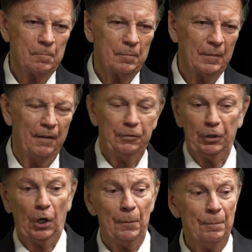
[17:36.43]
If you
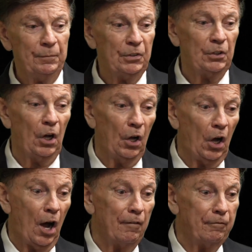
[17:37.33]
come to
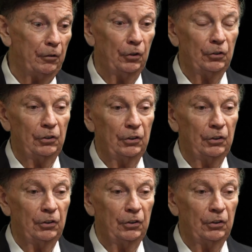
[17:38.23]
offer